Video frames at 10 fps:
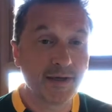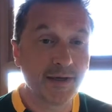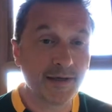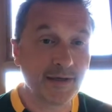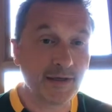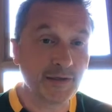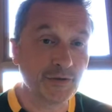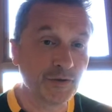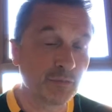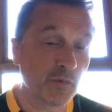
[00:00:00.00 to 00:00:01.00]
uh,
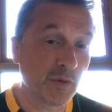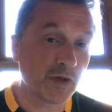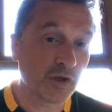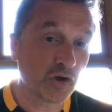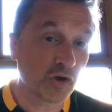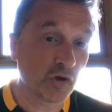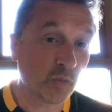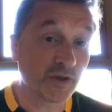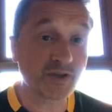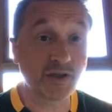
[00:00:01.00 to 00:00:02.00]
in maybe your
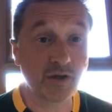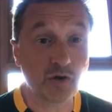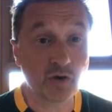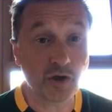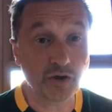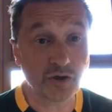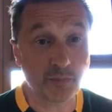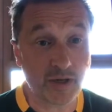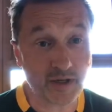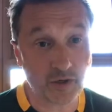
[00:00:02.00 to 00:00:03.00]
windowsill or out in your
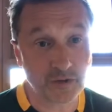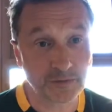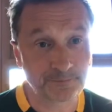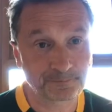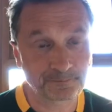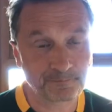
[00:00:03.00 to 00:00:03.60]
back garden.